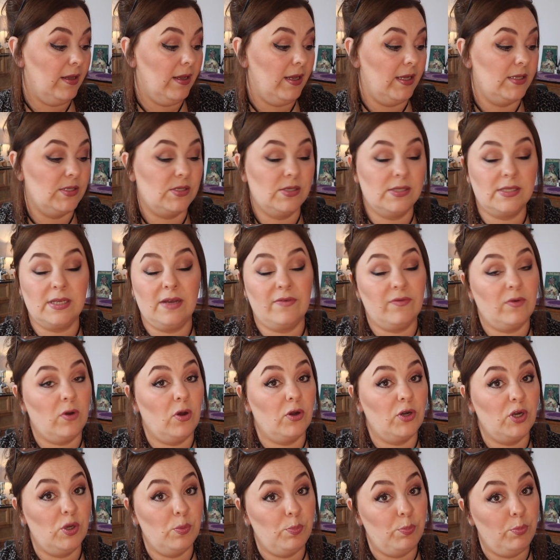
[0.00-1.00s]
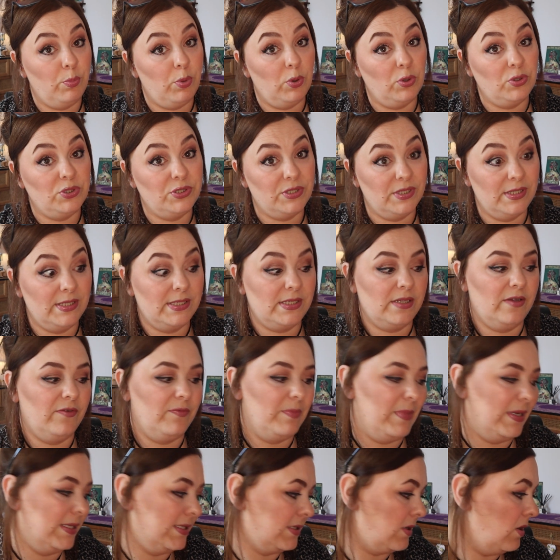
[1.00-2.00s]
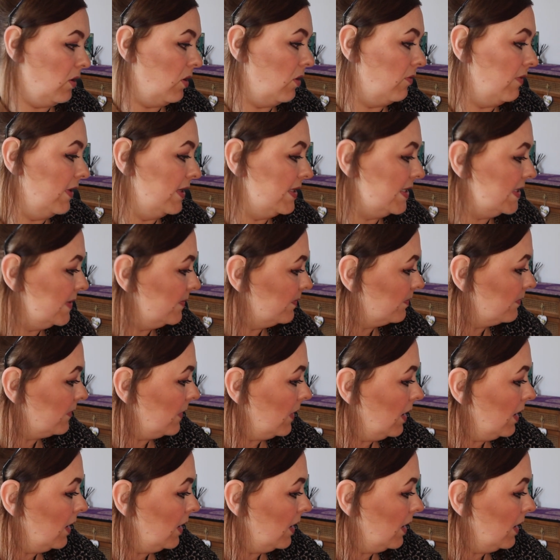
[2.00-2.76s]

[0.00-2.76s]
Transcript: It's just I've got an abundance of mascaras.